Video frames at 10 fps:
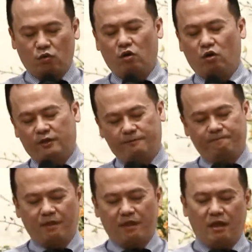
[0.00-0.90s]
O Lord.
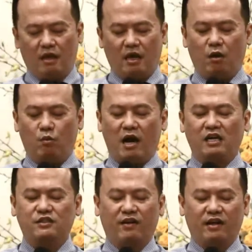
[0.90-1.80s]
And we
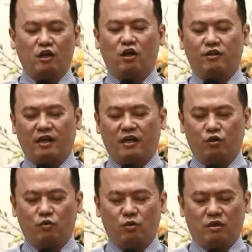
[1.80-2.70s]
ask, Father God, that
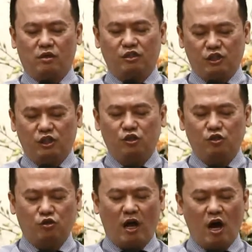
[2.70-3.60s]
you will continue
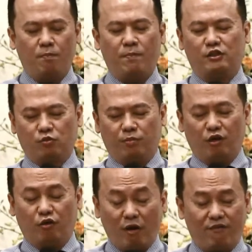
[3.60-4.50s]
to help us to be
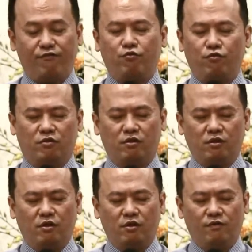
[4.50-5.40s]
grateful
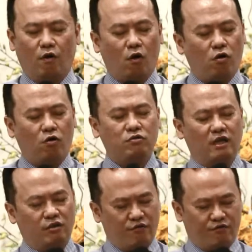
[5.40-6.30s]
for all
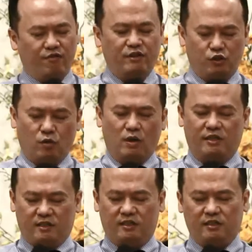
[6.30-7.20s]
that you have given to
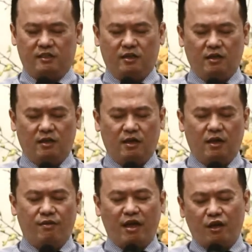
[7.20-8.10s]
us.
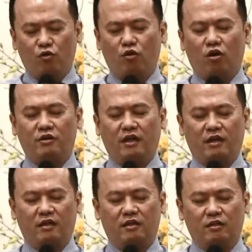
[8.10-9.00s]
Thank you, Lord, that
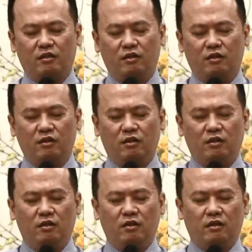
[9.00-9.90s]

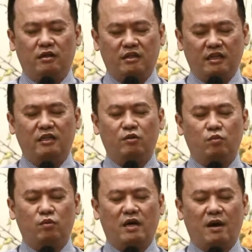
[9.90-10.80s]
indeed,
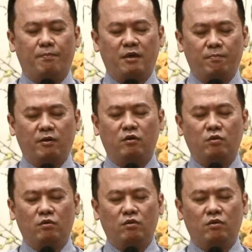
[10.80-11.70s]
we are
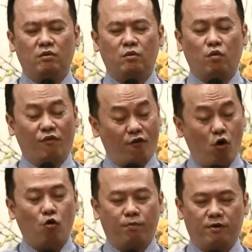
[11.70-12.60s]
people with
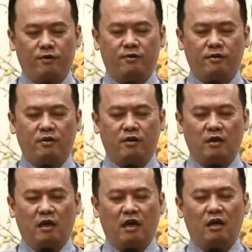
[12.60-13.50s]
hope
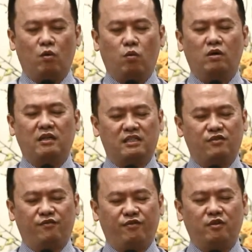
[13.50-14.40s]
in a world that is
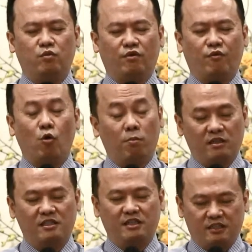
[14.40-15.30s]
filled with
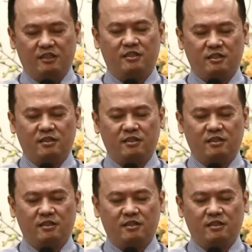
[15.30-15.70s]
hopelessness.